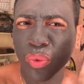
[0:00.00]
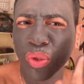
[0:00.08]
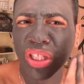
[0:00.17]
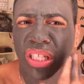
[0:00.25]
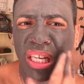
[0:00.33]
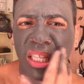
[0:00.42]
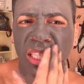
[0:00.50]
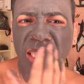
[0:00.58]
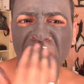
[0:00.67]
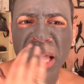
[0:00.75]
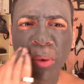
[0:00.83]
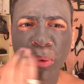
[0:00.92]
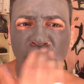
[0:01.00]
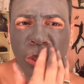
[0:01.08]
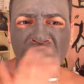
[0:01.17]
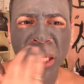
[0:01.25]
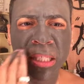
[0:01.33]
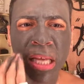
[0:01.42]
We'll just clean this together. We'll do
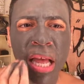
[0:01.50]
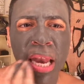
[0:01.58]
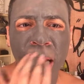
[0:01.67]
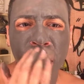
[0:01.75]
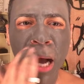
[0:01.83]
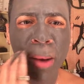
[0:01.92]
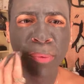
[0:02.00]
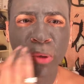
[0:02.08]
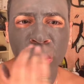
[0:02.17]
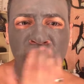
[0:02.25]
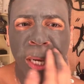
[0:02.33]
things like a couple.